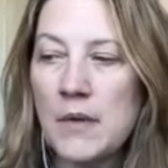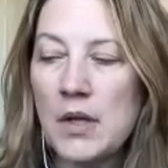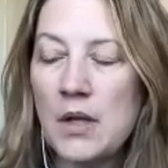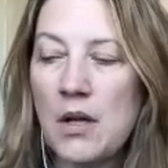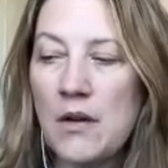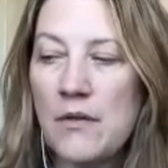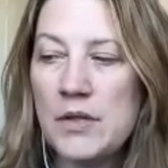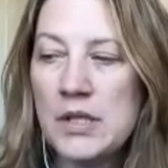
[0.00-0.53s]

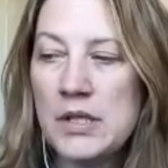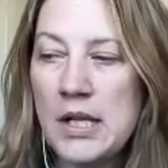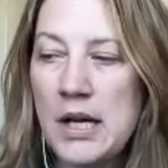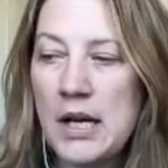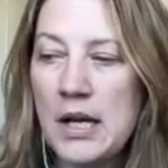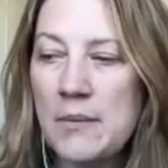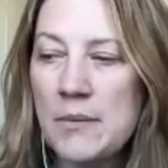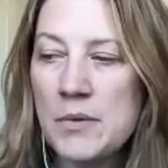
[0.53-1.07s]
And
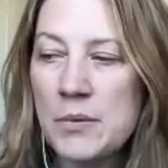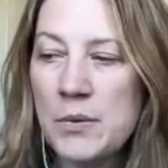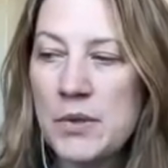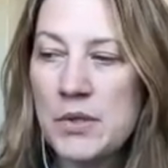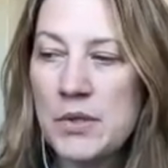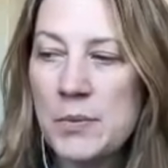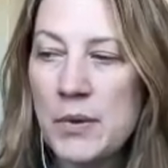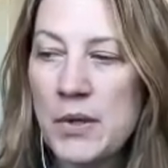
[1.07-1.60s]
oftentimes with
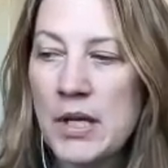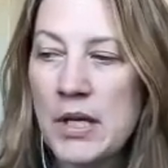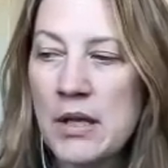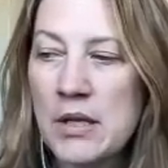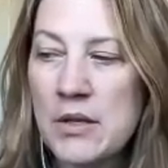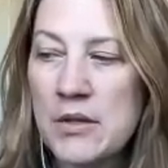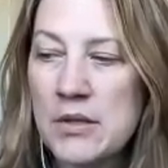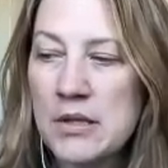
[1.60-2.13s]
spring,
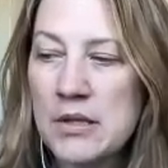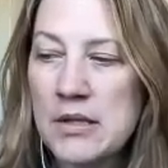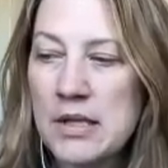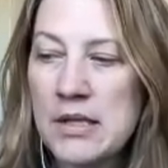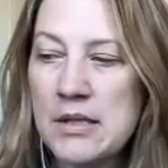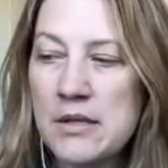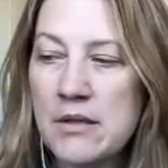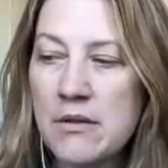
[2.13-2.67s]
there's a
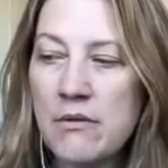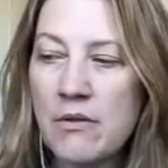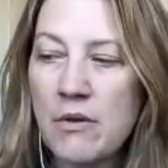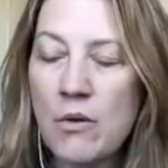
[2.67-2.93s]
sense of